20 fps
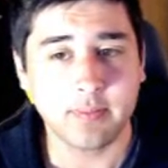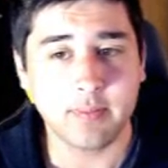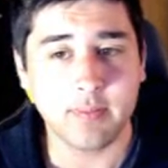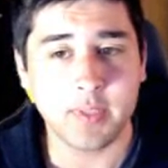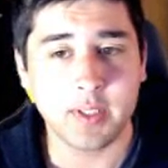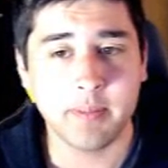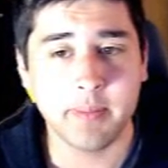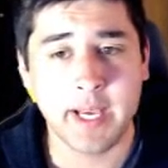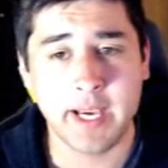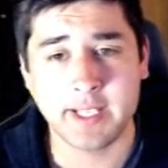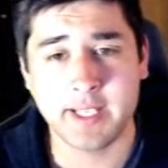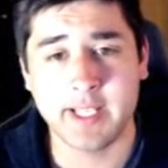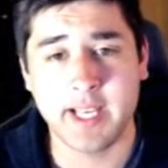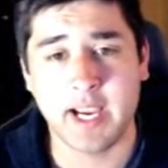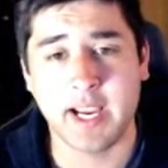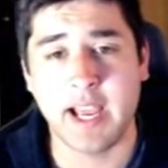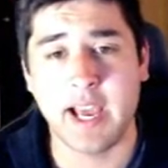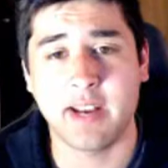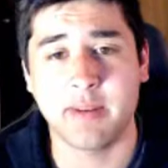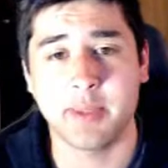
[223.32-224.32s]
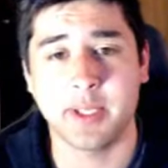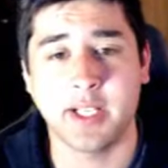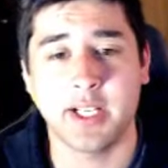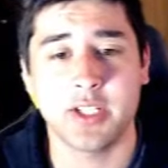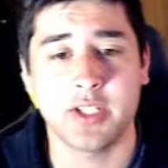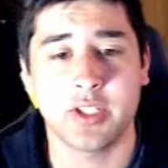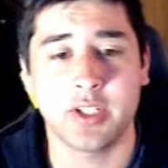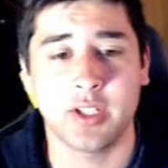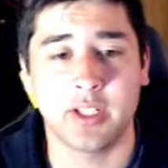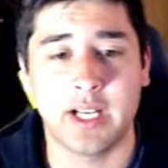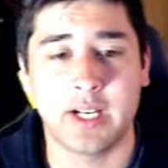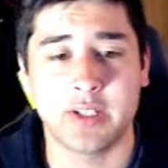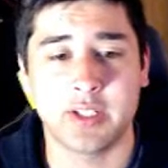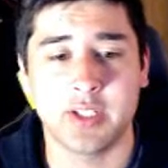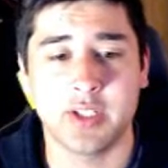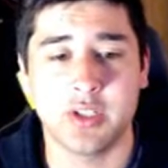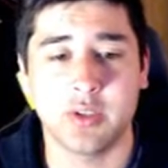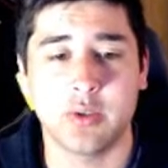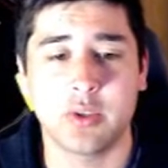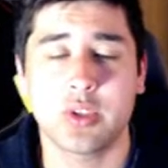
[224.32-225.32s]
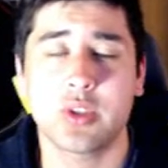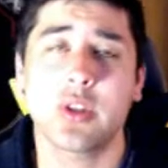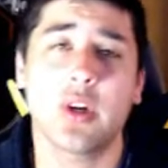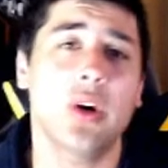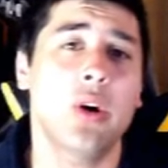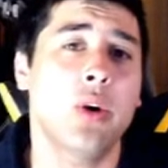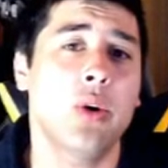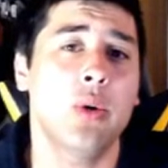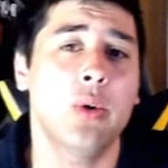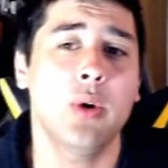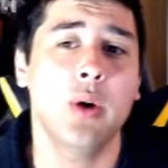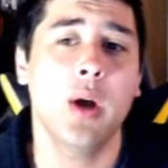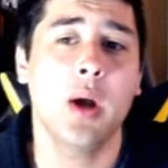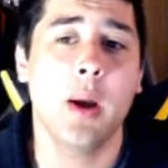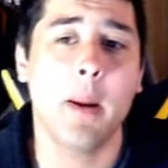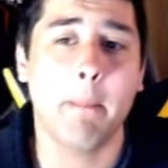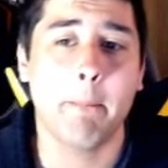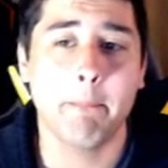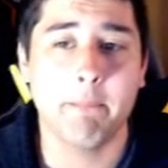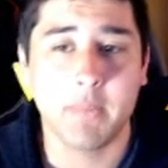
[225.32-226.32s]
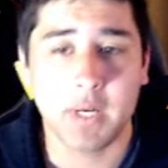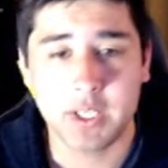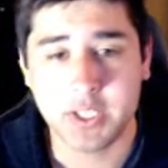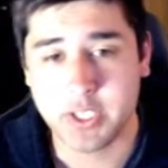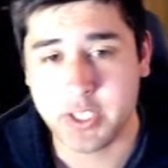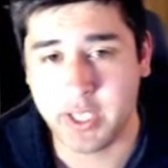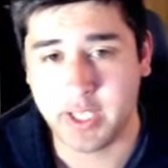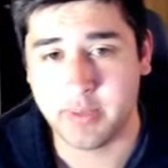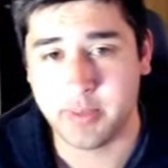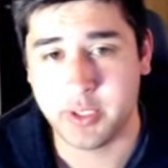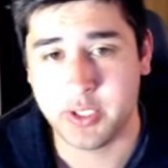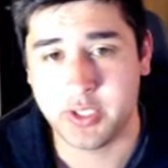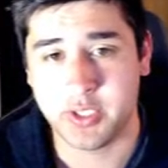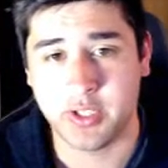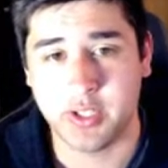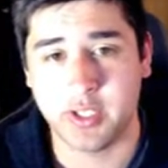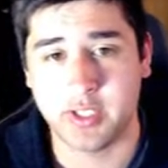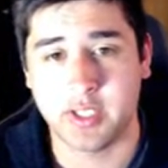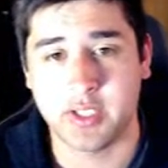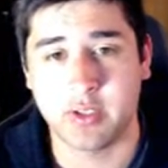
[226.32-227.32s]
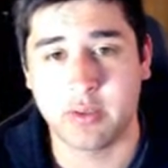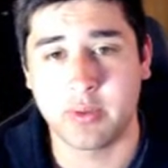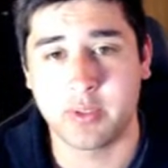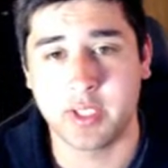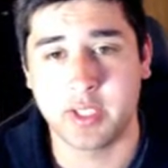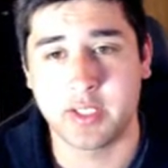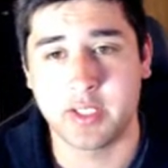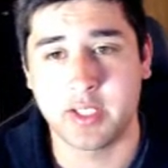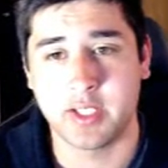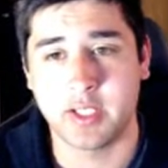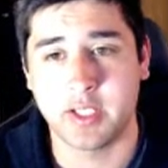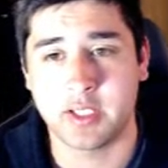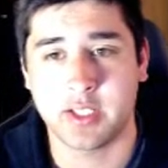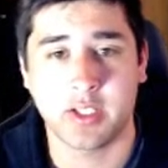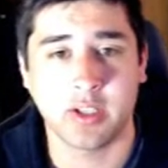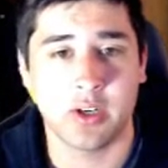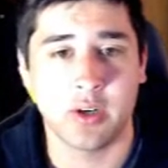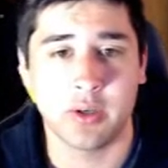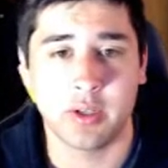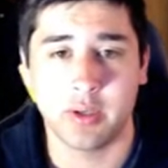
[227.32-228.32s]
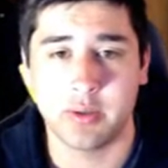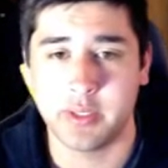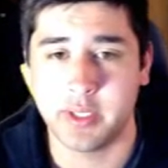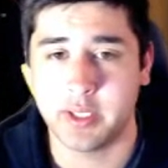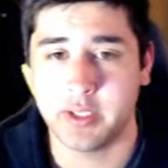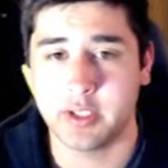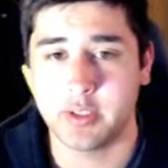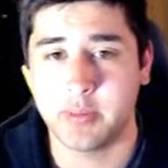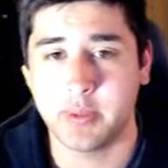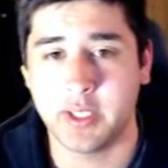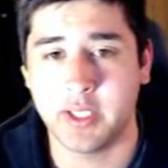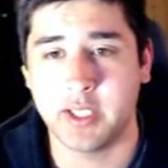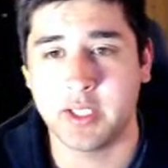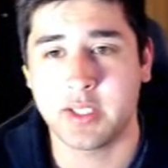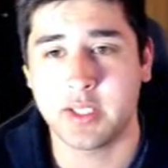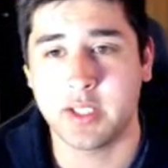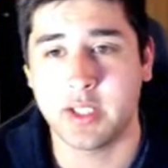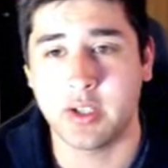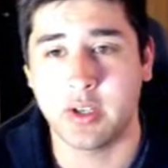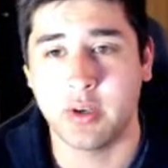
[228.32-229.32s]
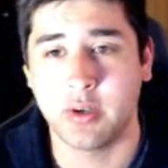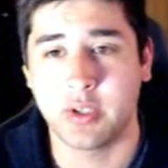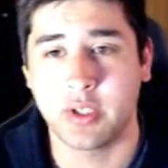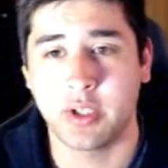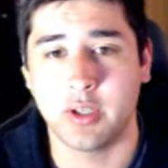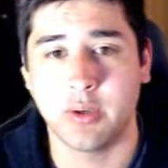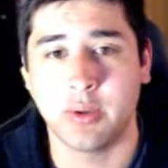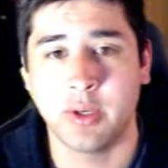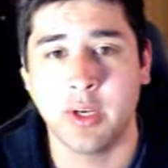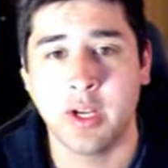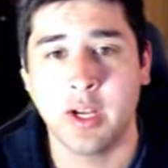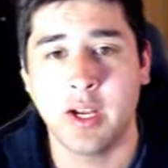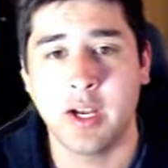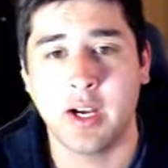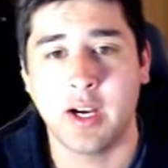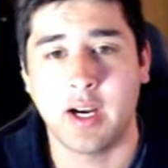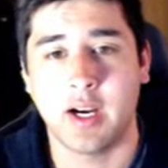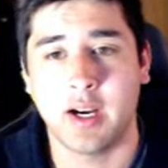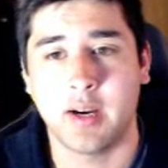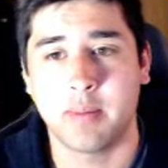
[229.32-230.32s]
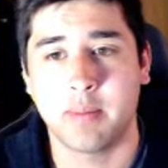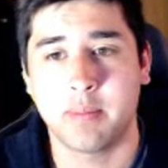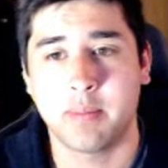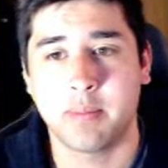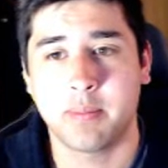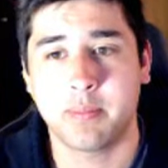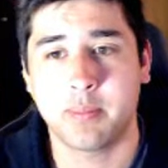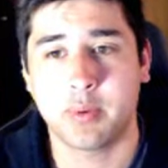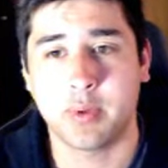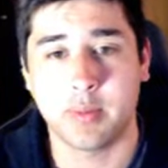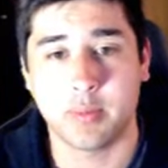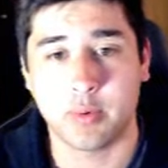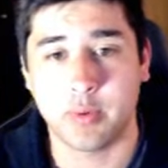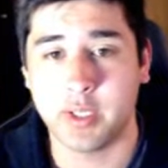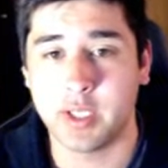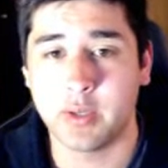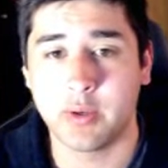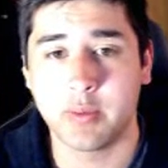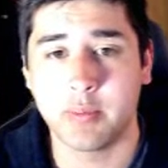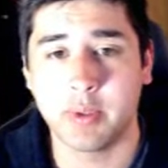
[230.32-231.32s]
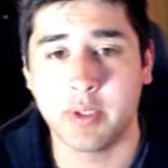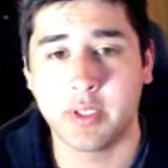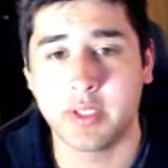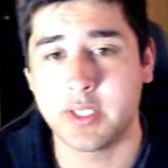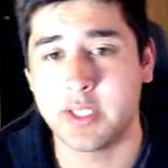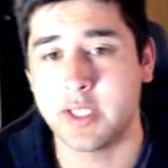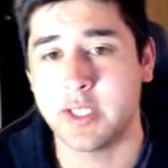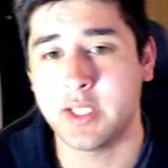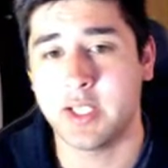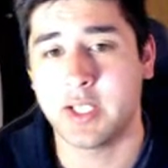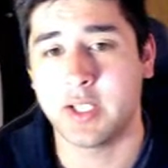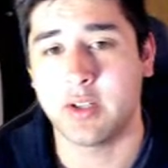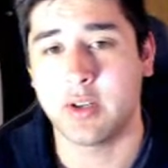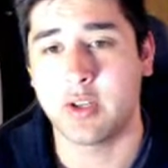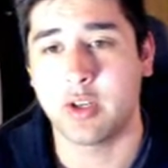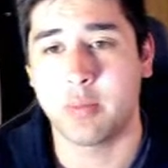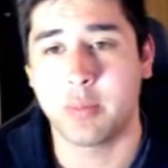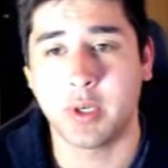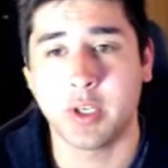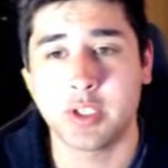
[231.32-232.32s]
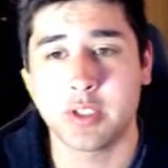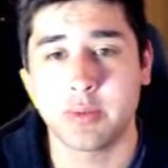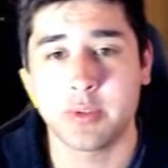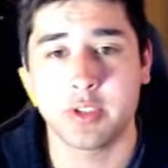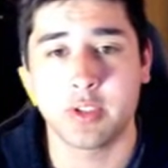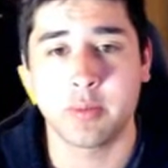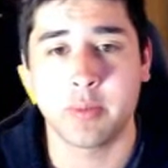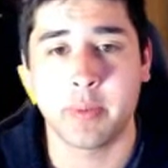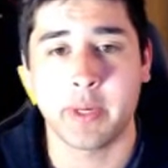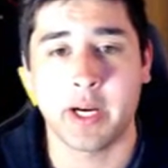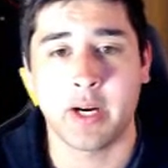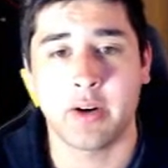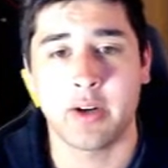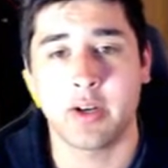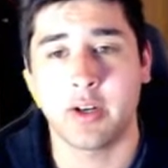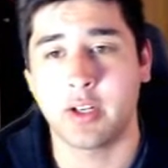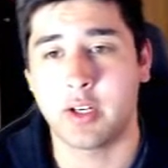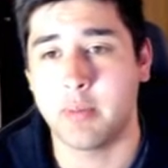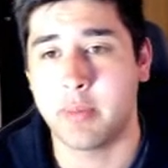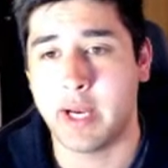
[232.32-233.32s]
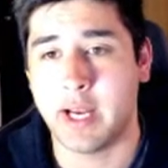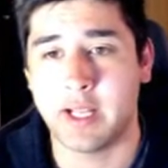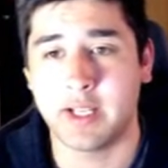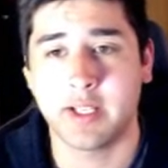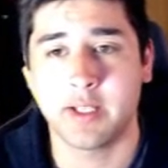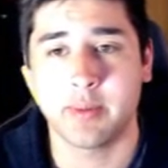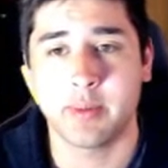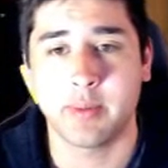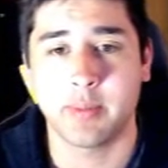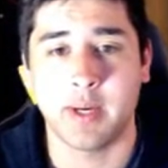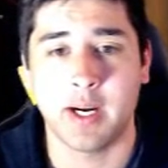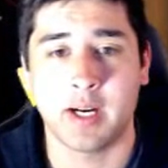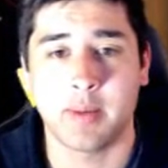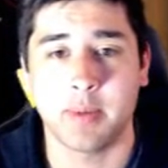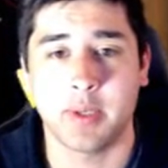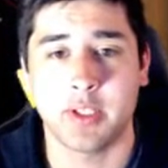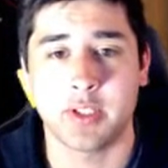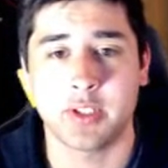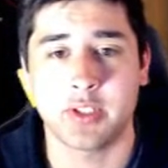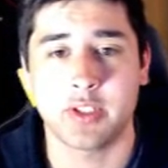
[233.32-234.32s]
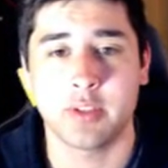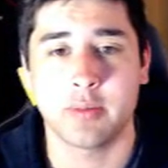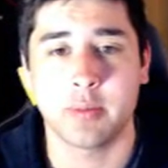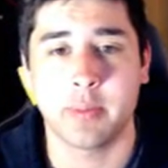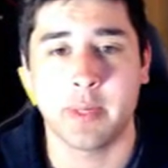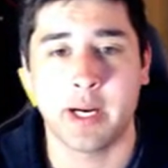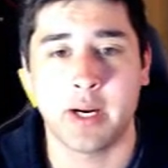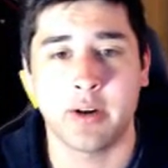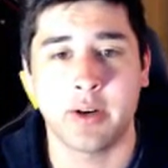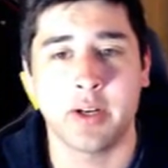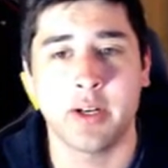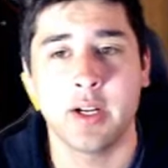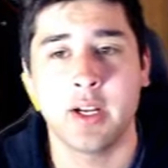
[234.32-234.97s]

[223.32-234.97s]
Max Attack, Adamant Nature allows it to do so much damage to things that don't resist it. It's going to Oko Diggersby, it can Oko Primarina with Bullet Seed, it can Oko Persian with Superpower, a Cabalion with Mach Punch or Superpower.